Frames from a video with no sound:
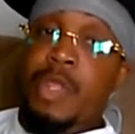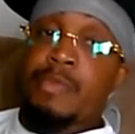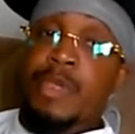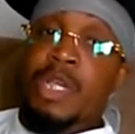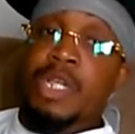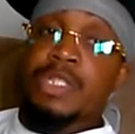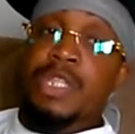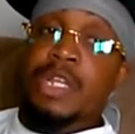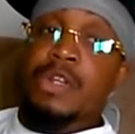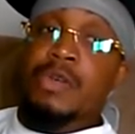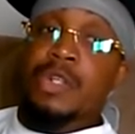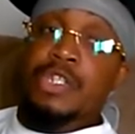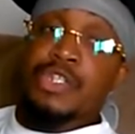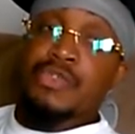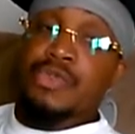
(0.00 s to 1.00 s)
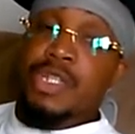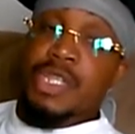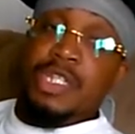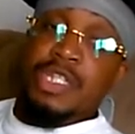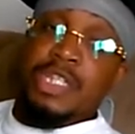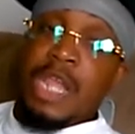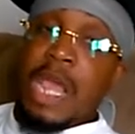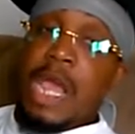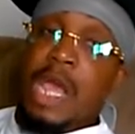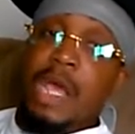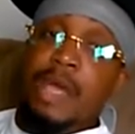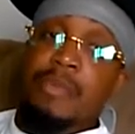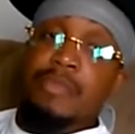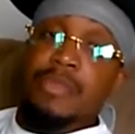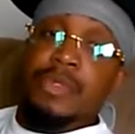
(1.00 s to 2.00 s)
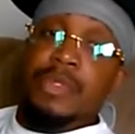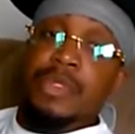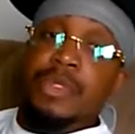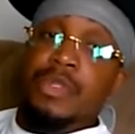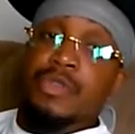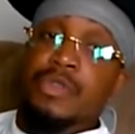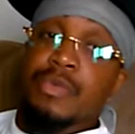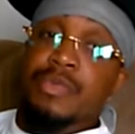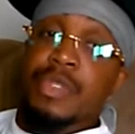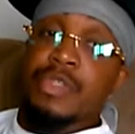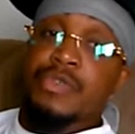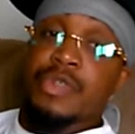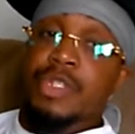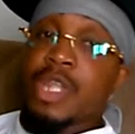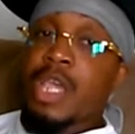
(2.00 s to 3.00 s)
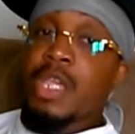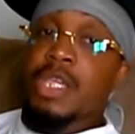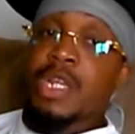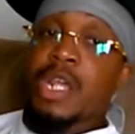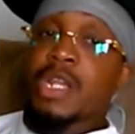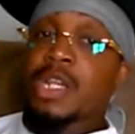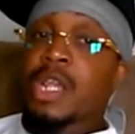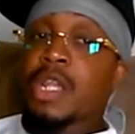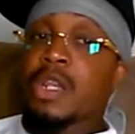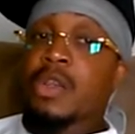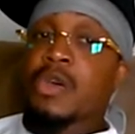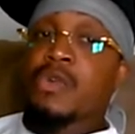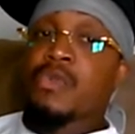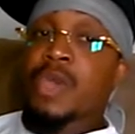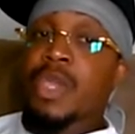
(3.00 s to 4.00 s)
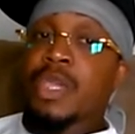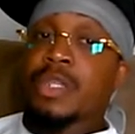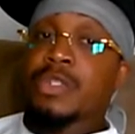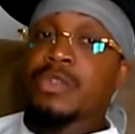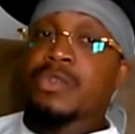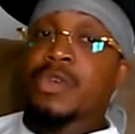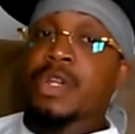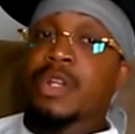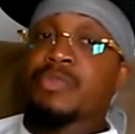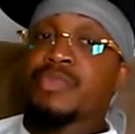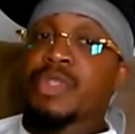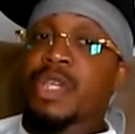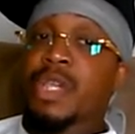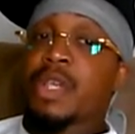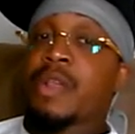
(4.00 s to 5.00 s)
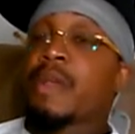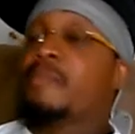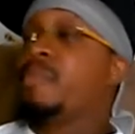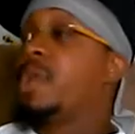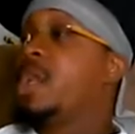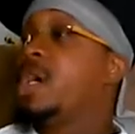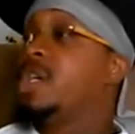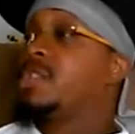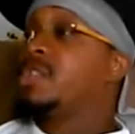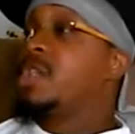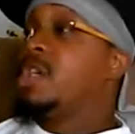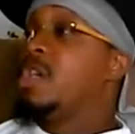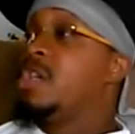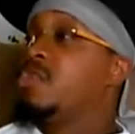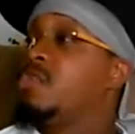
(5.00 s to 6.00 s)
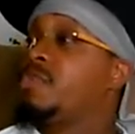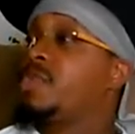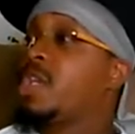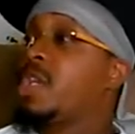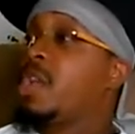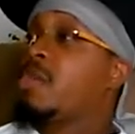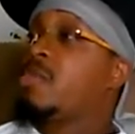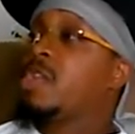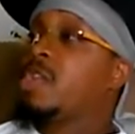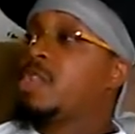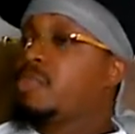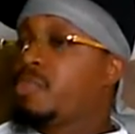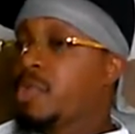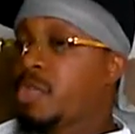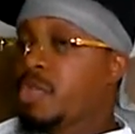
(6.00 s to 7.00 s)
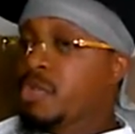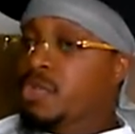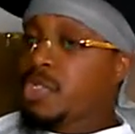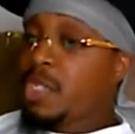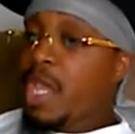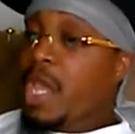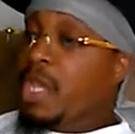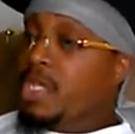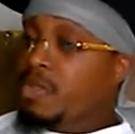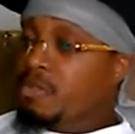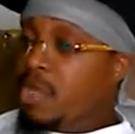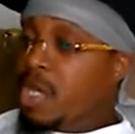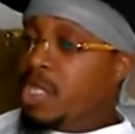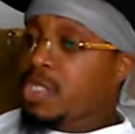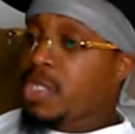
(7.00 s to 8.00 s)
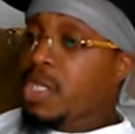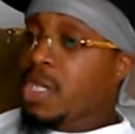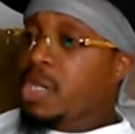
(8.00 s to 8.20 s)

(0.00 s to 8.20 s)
because they know that you need the job. You know what I'm saying? You'll take it at that low wage, you know what I'm saying? And plus, you know what I'm saying, they don't need to produce as much.